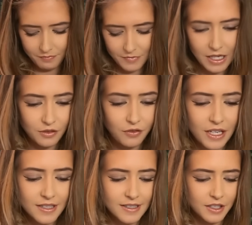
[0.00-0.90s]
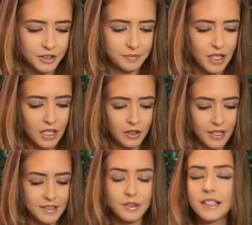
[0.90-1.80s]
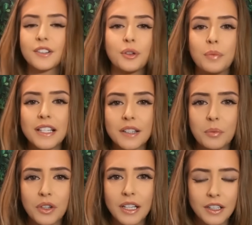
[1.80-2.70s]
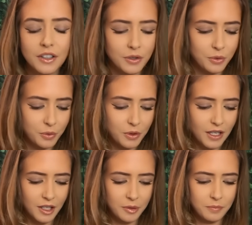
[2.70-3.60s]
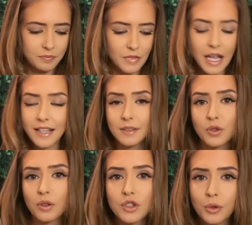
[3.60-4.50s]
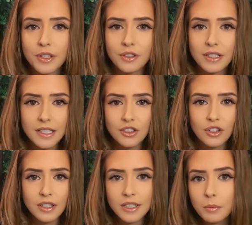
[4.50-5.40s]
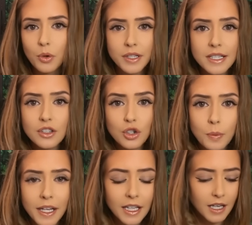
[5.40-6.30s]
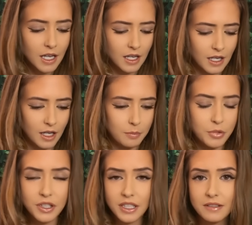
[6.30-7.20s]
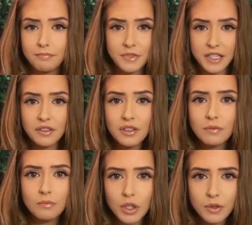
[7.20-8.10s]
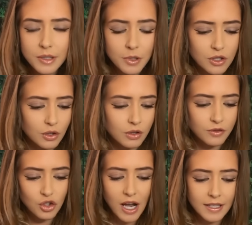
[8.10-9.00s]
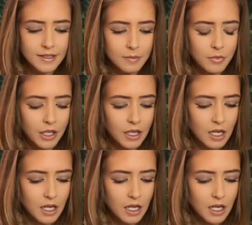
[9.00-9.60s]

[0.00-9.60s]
and fence sitter. Okay, so this could be someone here who had some sort of choice or decision at some point to make, but they didn't. You know, this person could have dragged something,